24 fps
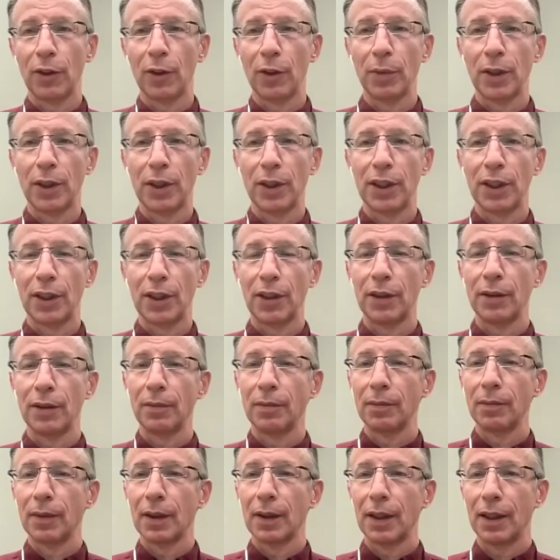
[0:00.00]
very much, Sharon.
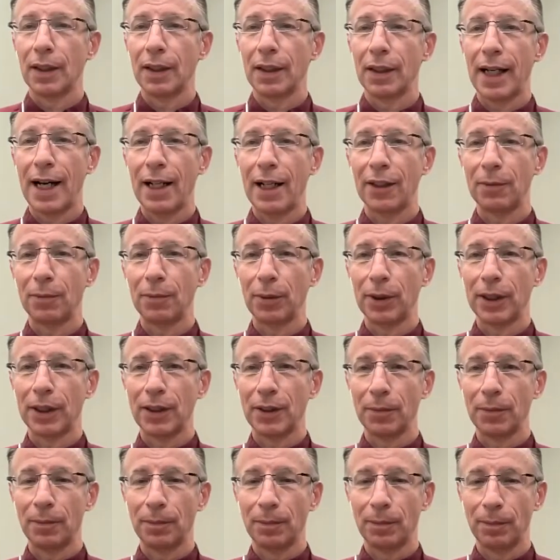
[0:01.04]
Allan,
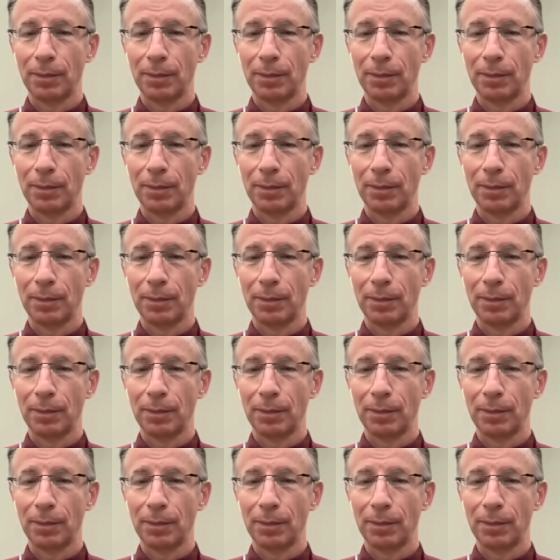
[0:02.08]
please.